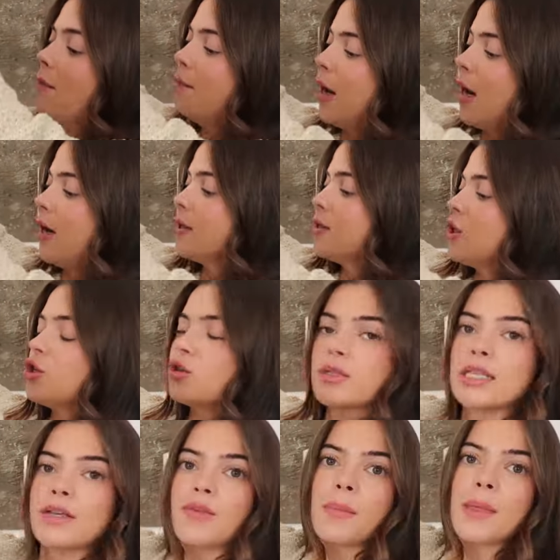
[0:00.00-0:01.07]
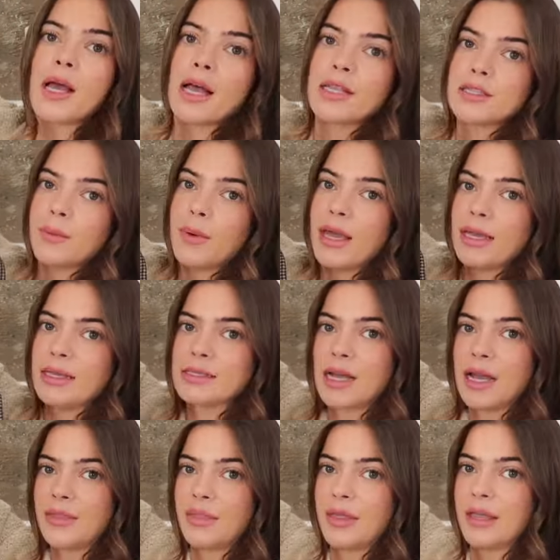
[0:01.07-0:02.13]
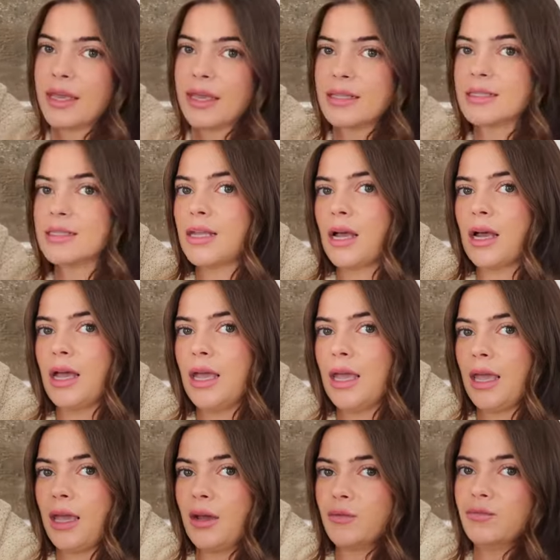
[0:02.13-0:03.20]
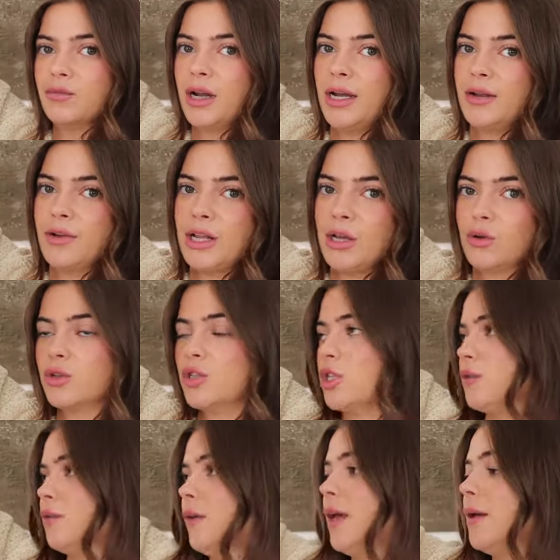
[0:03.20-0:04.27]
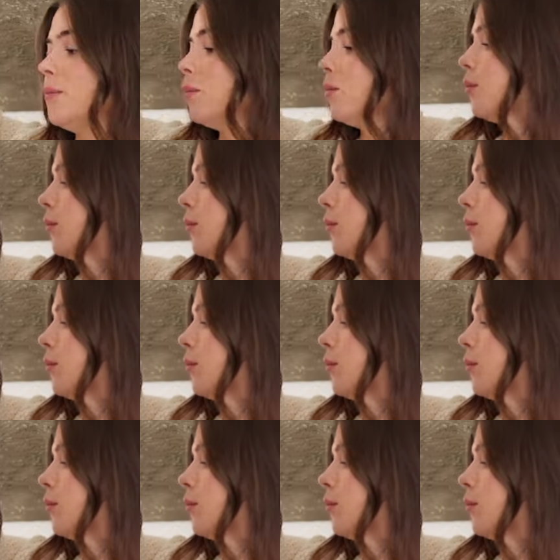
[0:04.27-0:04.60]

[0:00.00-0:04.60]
But you'll see from the cutaways, I think it's a really, really gorgeous fit.